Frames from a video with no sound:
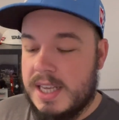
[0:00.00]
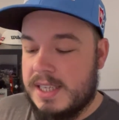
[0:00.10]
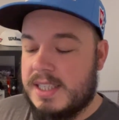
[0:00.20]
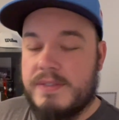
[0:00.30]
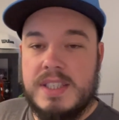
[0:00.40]

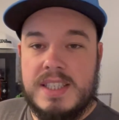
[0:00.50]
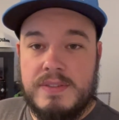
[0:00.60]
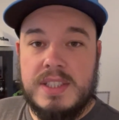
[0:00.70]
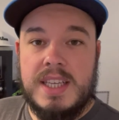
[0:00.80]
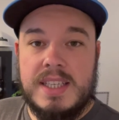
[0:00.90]

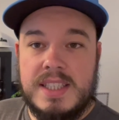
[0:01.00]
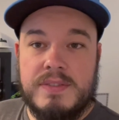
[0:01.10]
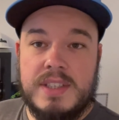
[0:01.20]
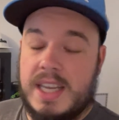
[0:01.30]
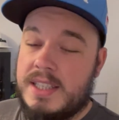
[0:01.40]
770 and
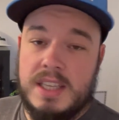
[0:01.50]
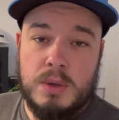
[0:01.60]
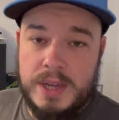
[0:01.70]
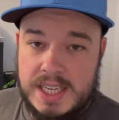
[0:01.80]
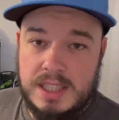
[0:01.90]
790
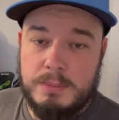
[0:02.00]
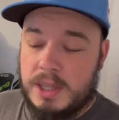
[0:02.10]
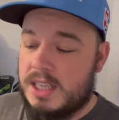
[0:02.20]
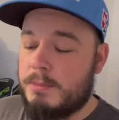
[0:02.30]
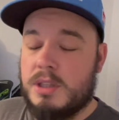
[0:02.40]
quite easily
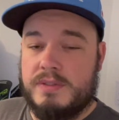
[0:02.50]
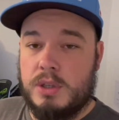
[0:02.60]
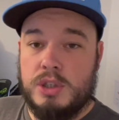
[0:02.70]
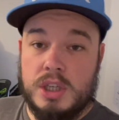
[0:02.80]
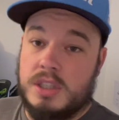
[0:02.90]
blendable if you
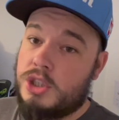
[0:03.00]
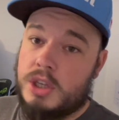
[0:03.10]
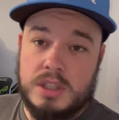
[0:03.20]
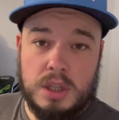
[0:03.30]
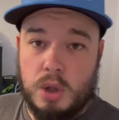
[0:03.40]
just
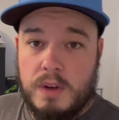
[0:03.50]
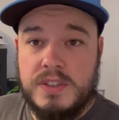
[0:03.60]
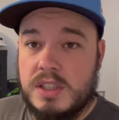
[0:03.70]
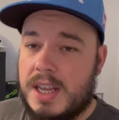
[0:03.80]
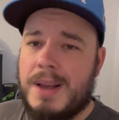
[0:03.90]
adjust the lofts